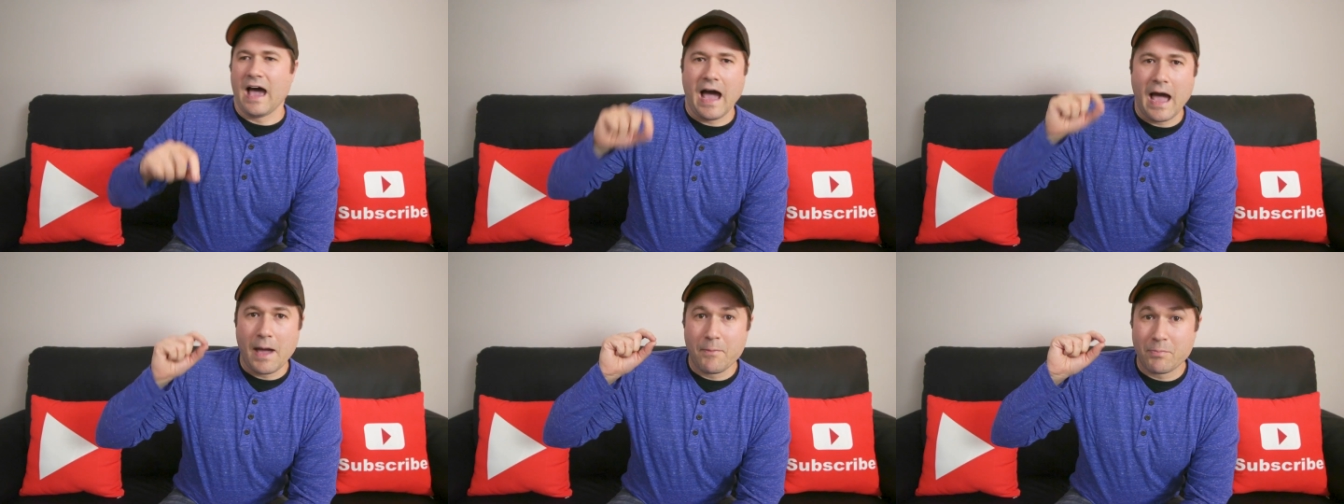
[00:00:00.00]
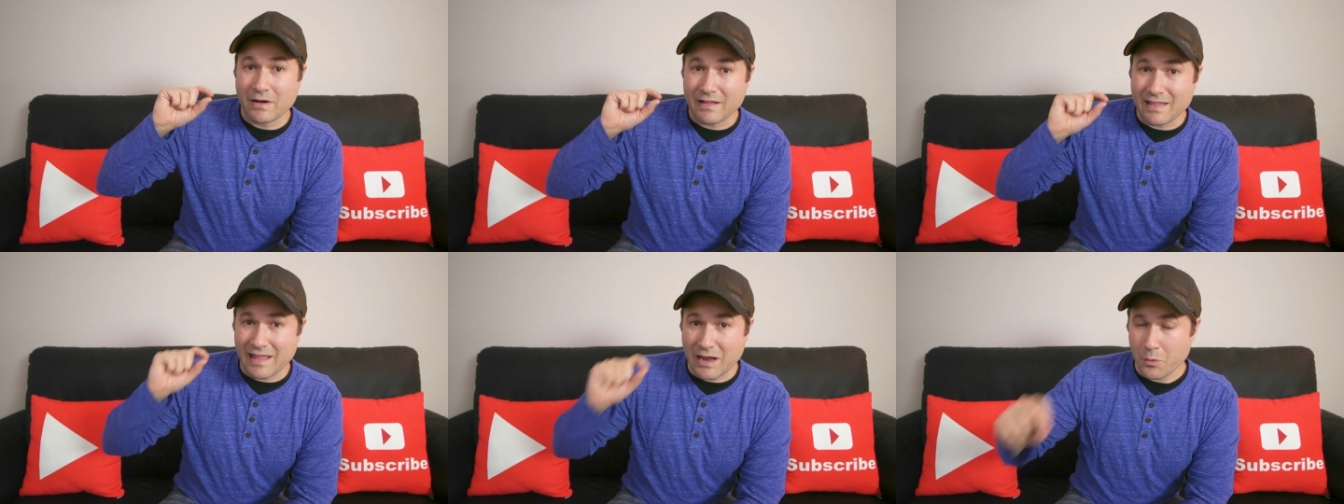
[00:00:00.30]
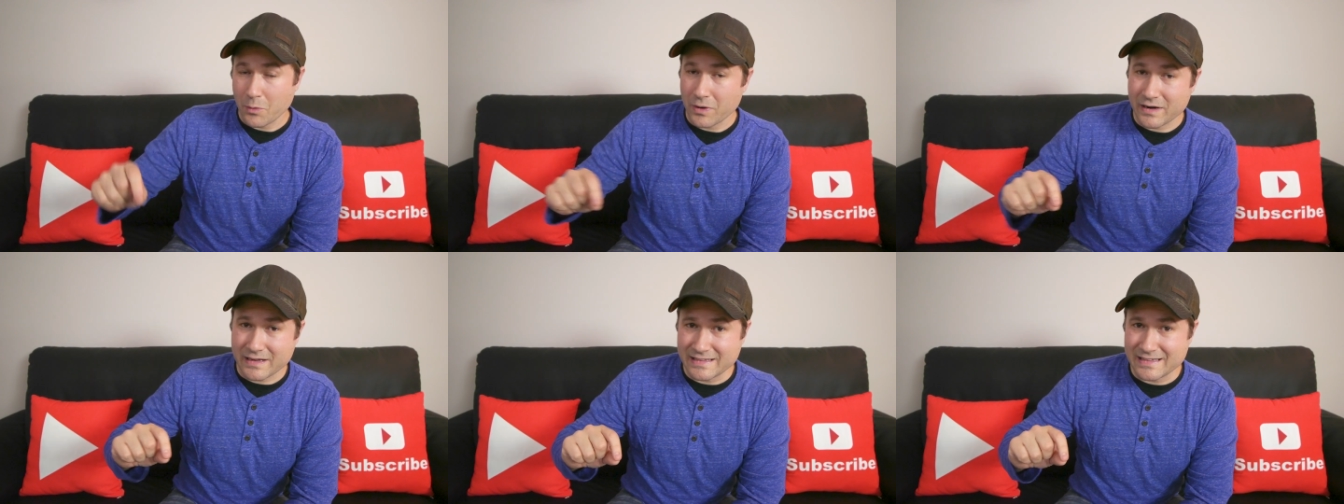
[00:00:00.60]
I put a lot
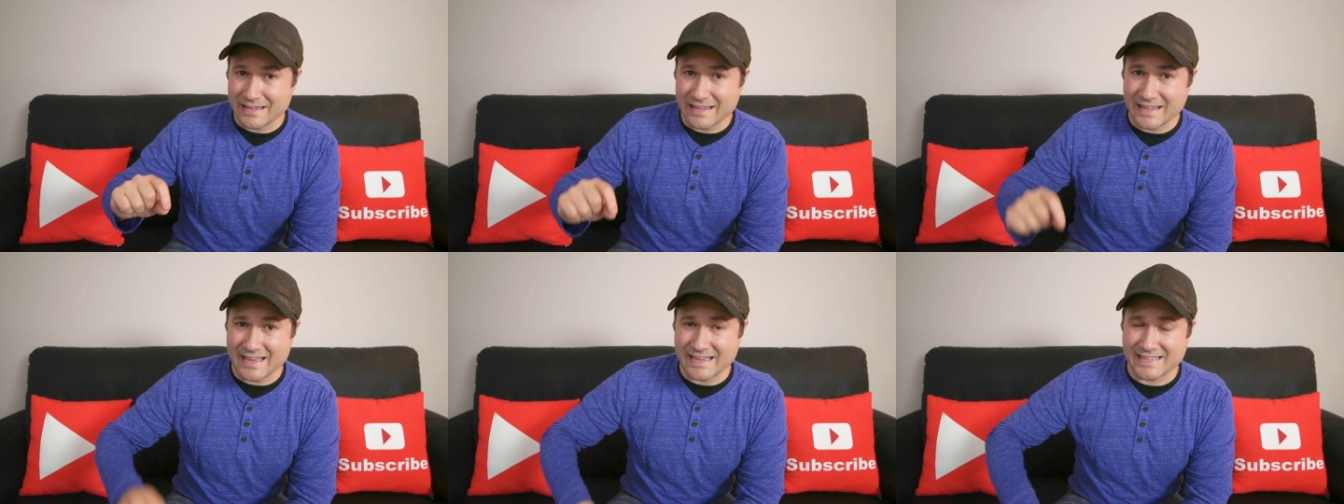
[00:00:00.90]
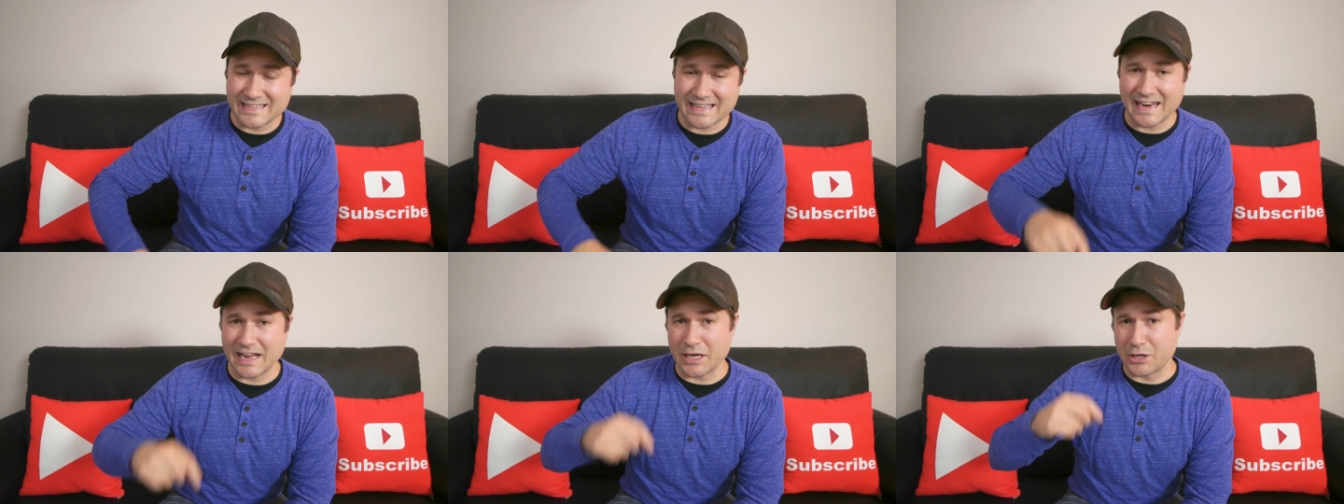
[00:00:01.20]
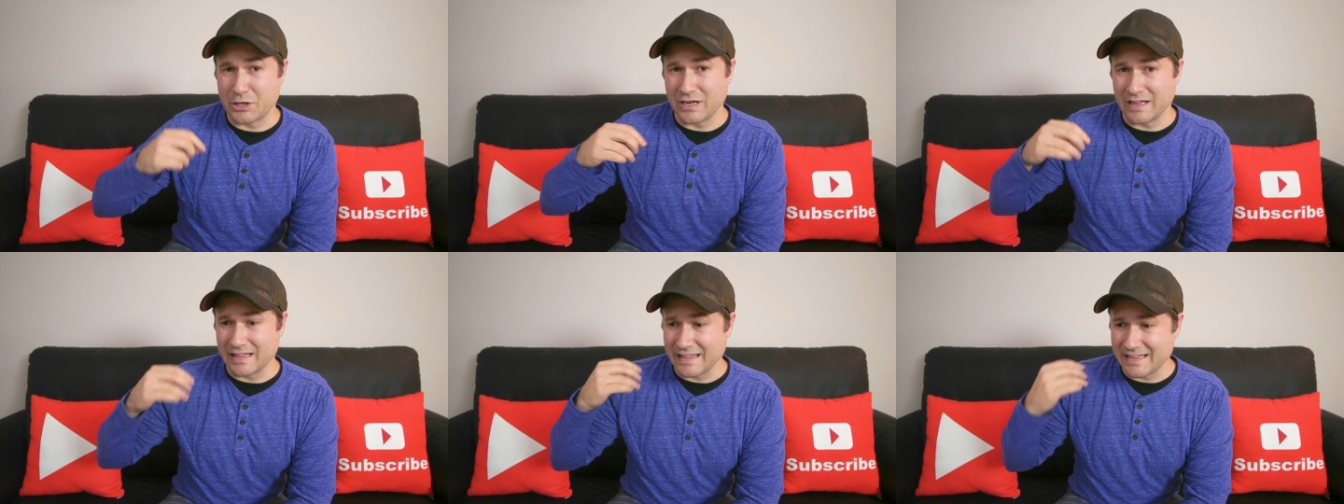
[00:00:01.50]
of work into this and I
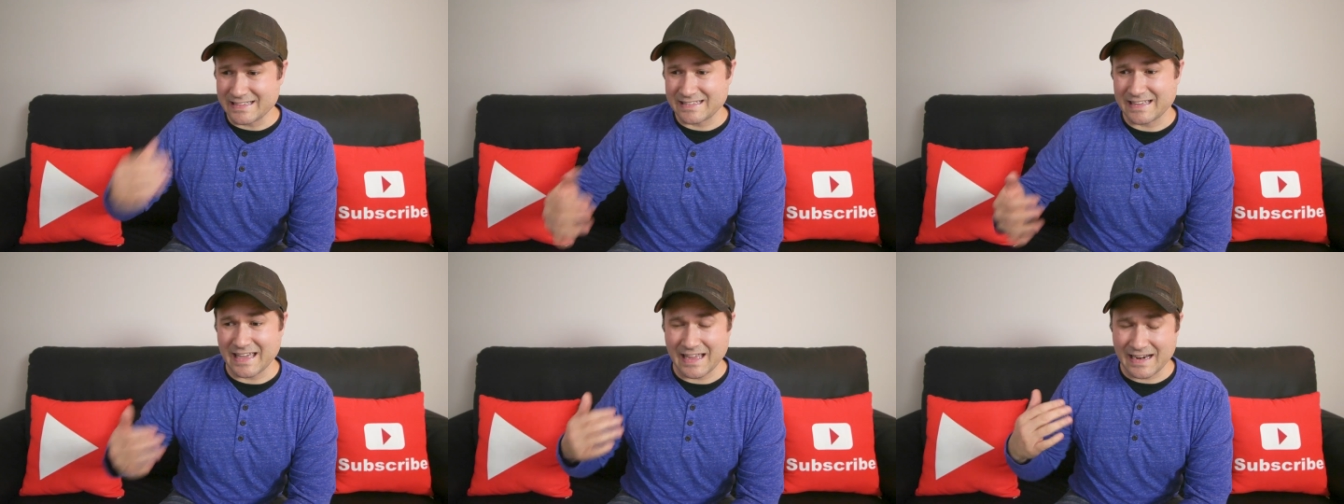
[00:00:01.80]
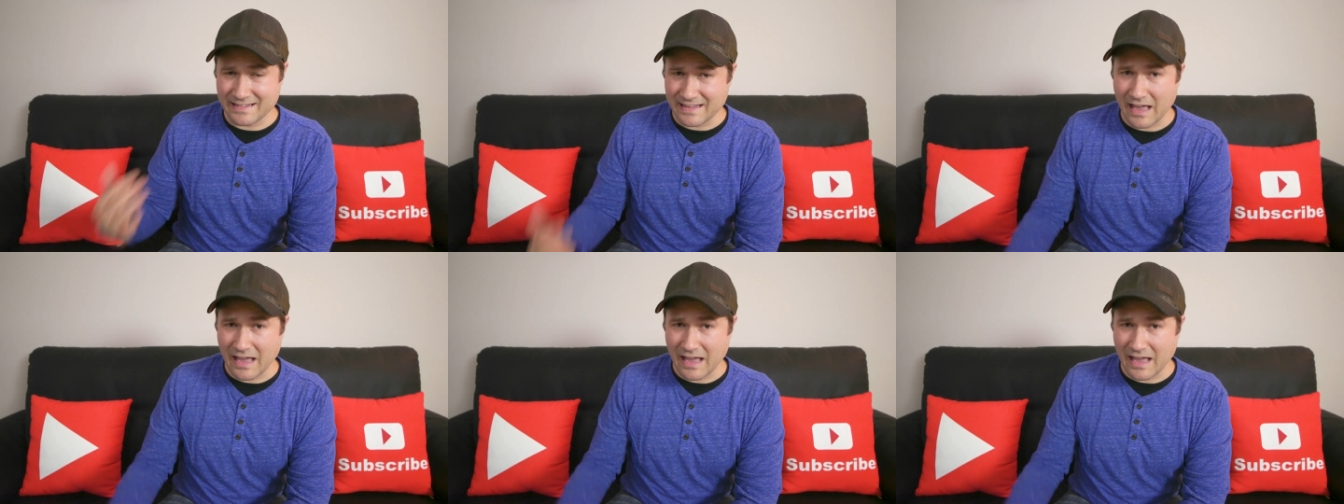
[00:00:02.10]
could at least got a